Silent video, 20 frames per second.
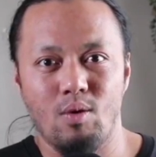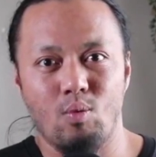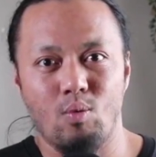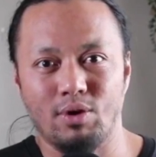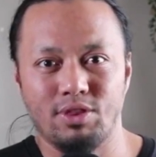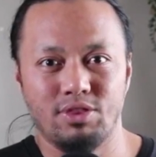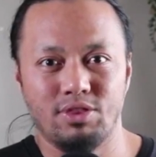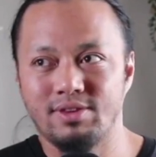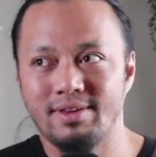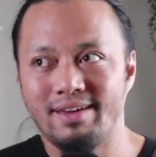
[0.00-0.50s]

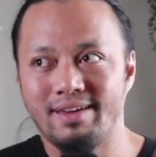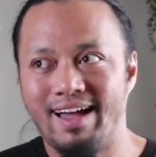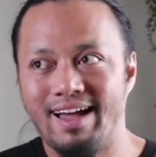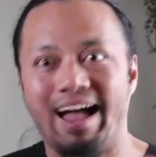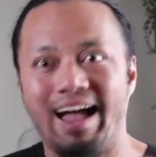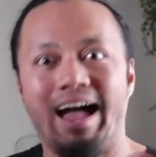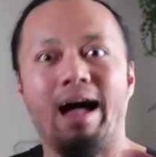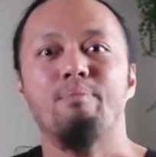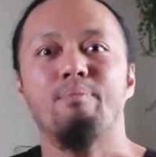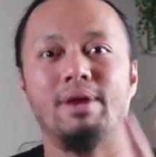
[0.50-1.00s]
what's
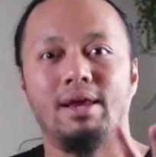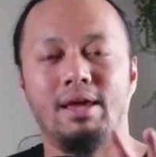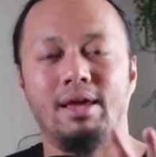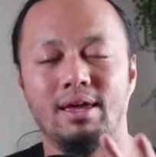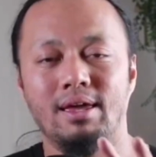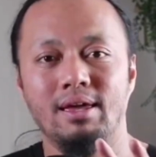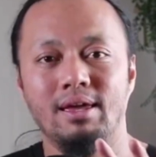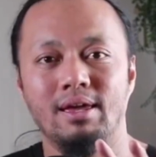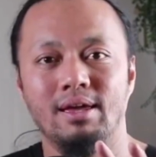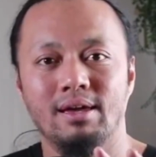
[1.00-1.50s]

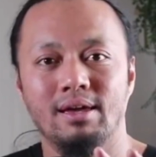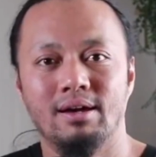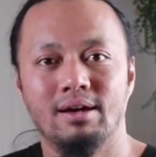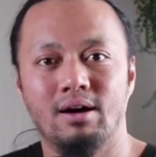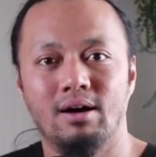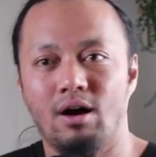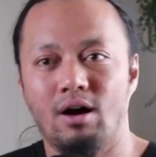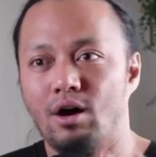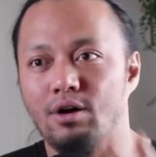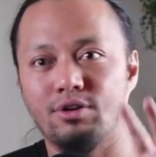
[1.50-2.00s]
happening
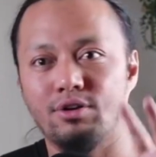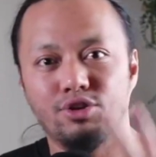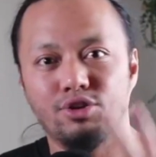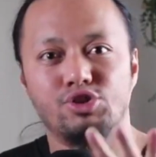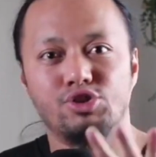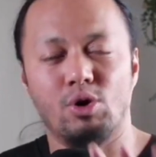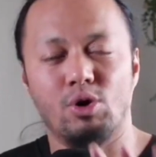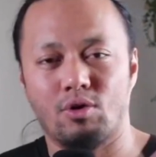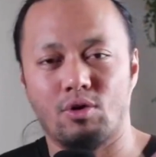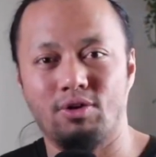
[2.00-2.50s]
on the
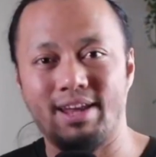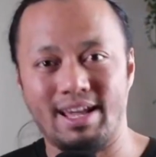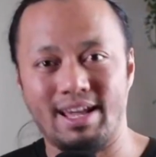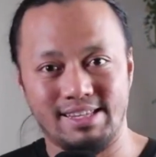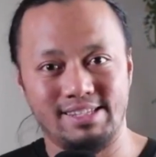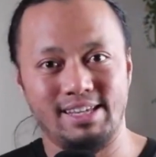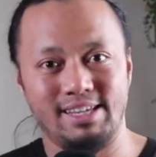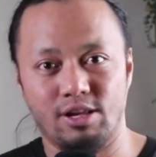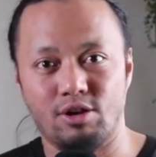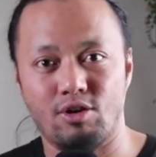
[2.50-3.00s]
show or on that
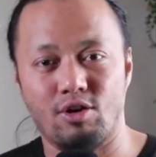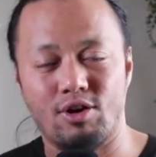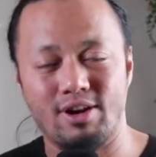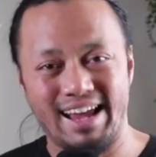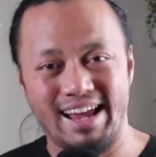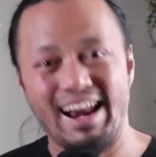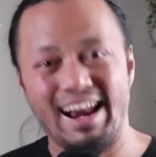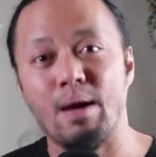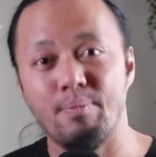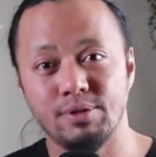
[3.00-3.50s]
scene or on
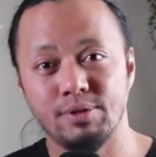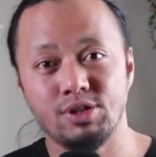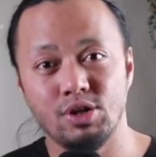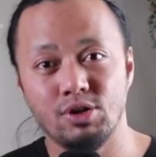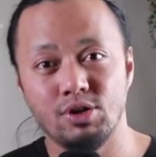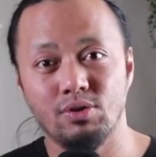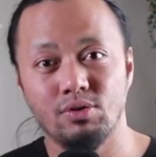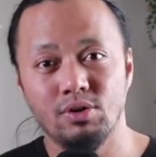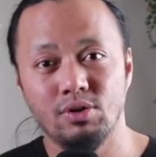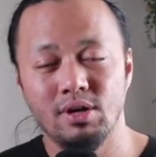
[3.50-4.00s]
that
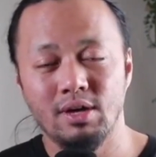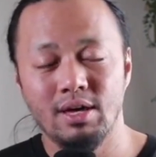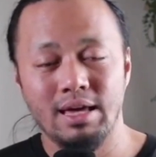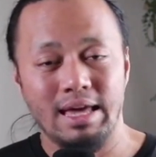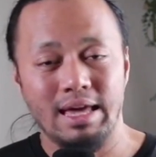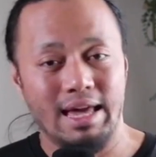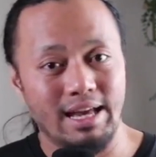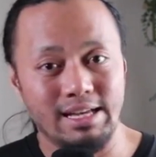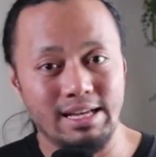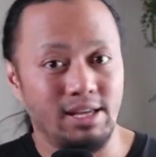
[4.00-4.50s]
episode
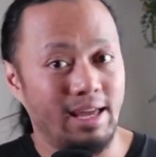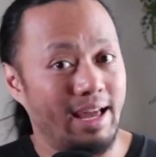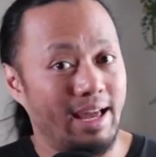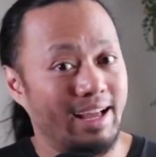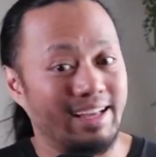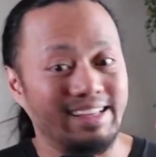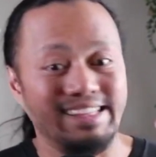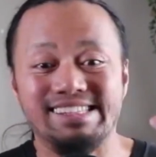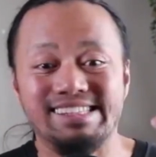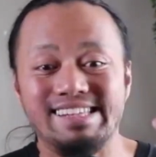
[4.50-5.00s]
is
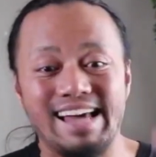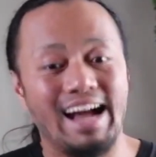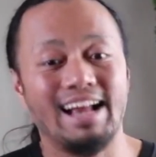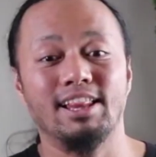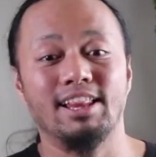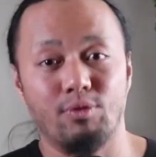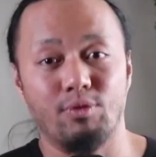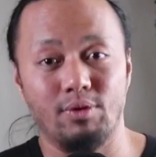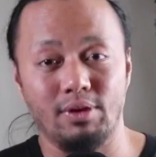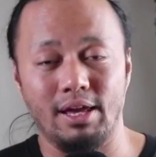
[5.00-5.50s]

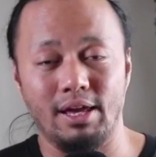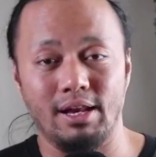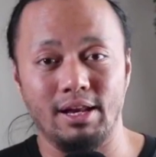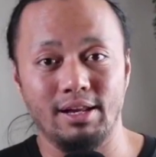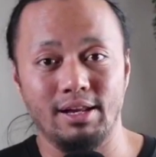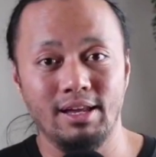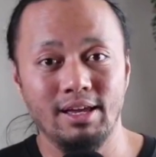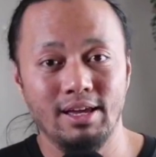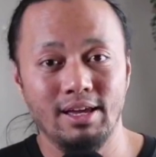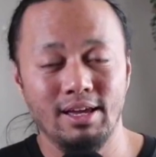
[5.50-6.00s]
exactly
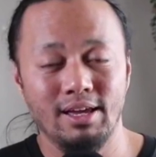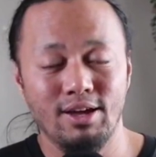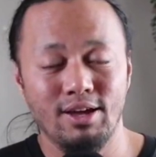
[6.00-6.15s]
related